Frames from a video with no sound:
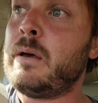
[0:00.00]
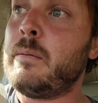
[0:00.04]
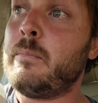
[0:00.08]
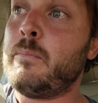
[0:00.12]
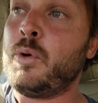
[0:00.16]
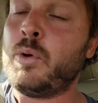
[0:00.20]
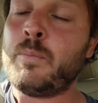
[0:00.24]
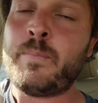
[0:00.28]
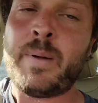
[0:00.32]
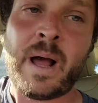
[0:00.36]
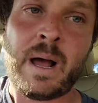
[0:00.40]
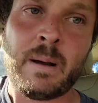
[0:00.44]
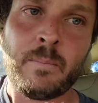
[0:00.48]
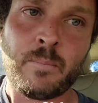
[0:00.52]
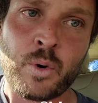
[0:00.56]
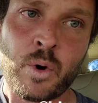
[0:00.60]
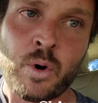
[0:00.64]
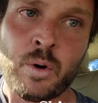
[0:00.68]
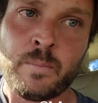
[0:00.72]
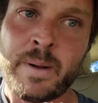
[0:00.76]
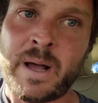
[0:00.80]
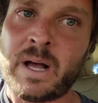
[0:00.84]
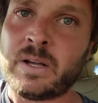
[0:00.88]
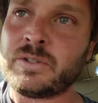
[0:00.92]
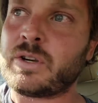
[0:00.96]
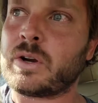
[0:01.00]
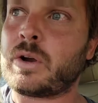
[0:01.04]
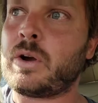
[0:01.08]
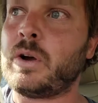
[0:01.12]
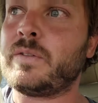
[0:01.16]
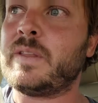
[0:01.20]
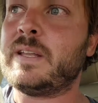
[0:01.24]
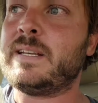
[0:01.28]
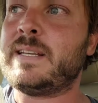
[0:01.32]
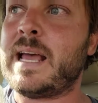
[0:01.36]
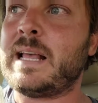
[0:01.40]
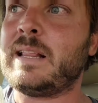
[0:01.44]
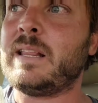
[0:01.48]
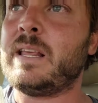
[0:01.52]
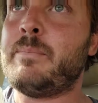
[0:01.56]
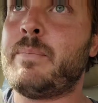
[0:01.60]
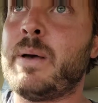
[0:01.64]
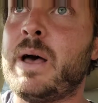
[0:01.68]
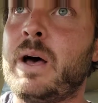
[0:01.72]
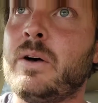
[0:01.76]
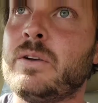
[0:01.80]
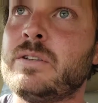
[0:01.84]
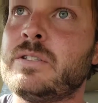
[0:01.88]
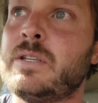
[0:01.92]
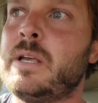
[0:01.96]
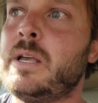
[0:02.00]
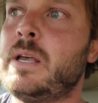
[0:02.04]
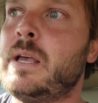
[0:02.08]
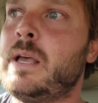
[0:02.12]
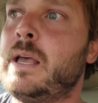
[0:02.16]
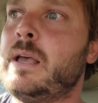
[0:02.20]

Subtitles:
Maroon Bells are called the Deadly Bells,